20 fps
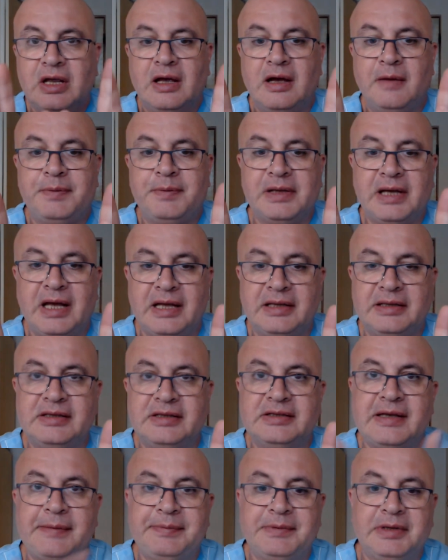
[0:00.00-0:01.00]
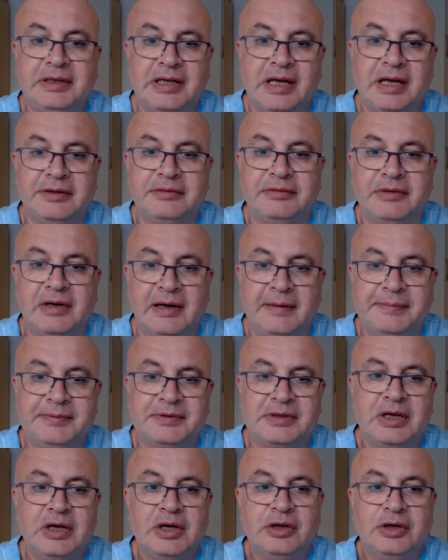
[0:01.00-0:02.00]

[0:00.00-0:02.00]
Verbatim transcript: apply antiseptic hand rubs